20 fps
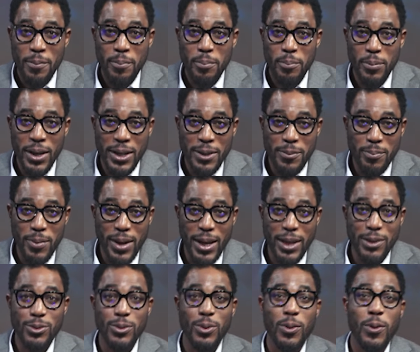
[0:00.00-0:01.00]
being
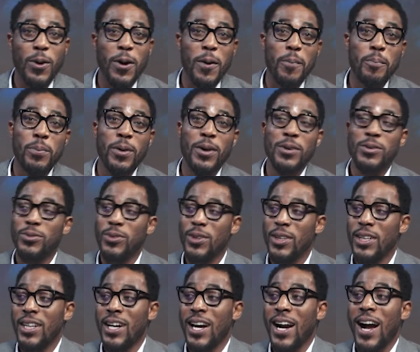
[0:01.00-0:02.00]
made to
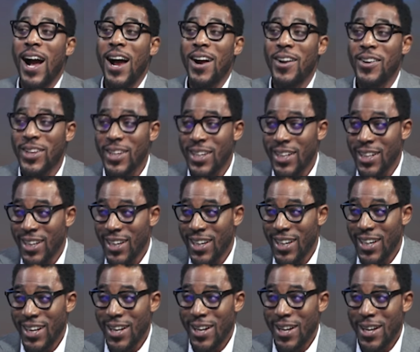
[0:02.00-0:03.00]
compulsorily carry
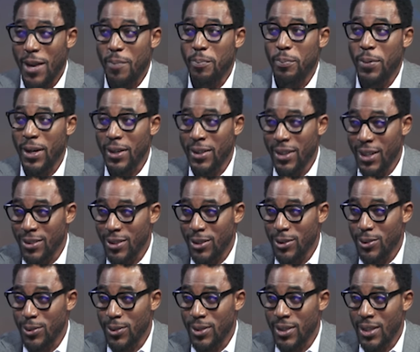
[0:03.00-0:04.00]
a pregnancy
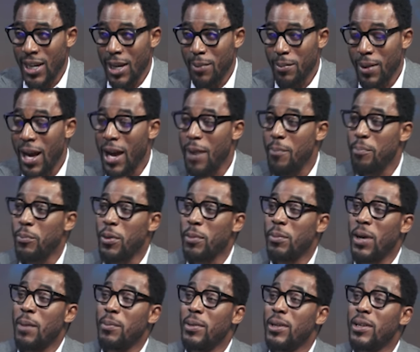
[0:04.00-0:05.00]
to term and
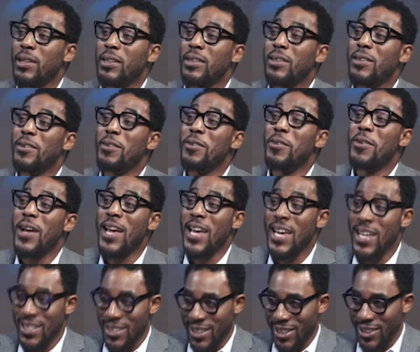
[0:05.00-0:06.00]
probably
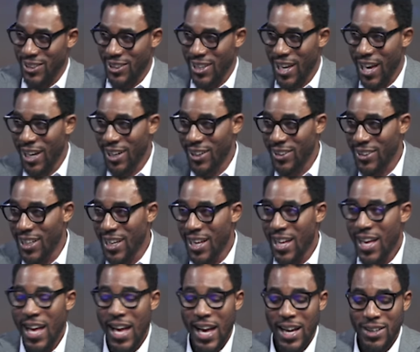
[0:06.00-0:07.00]
raise a child
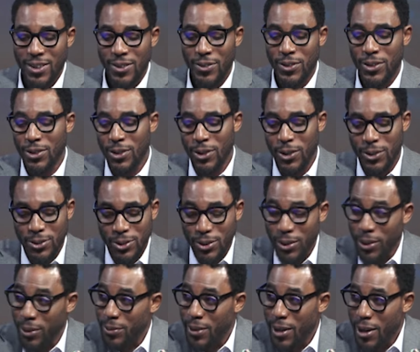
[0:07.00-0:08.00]
as a result
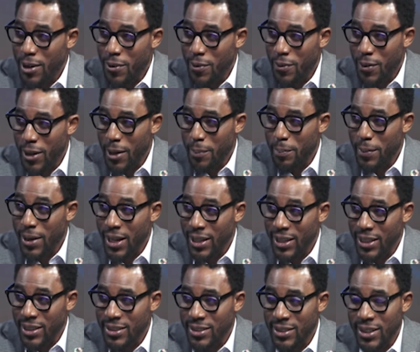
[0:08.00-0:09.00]
of rape and
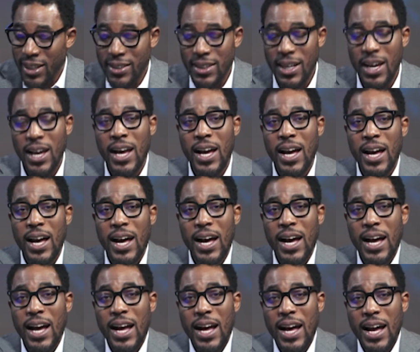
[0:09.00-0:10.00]
incest.
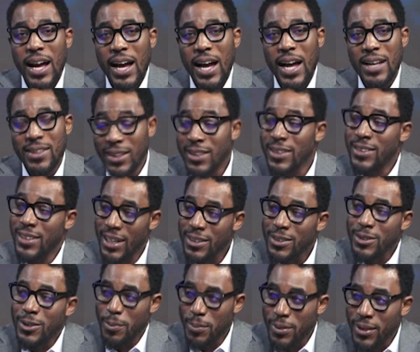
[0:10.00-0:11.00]
I think that's
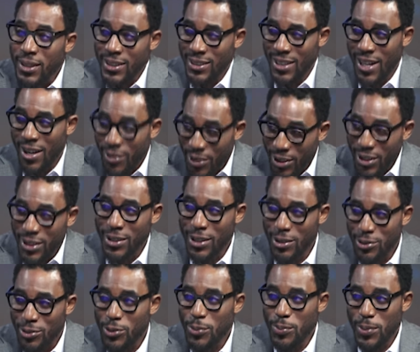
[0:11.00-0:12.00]
something that really
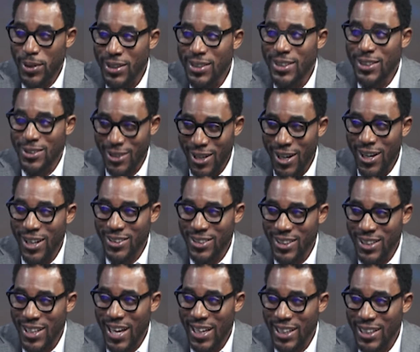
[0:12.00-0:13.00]
needs to be
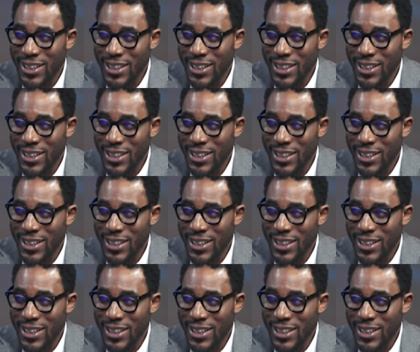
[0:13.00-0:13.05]
discussed, like